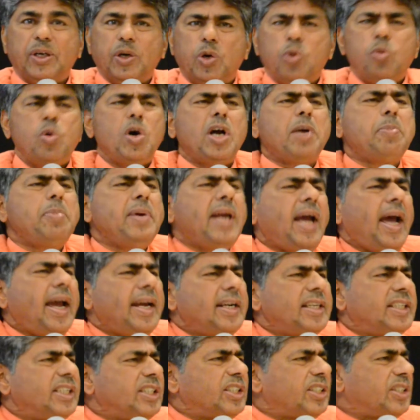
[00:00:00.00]
Who are
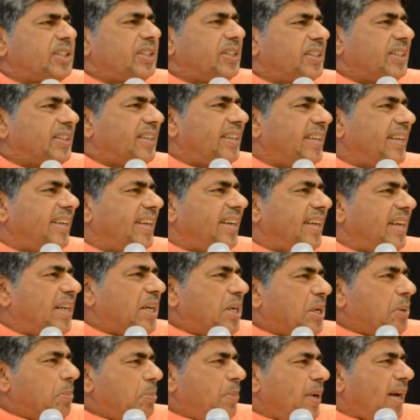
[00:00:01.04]
behind this?
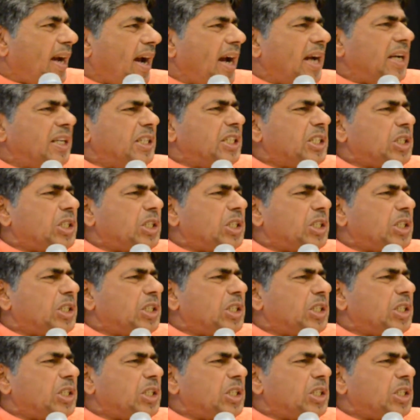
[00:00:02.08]
Behind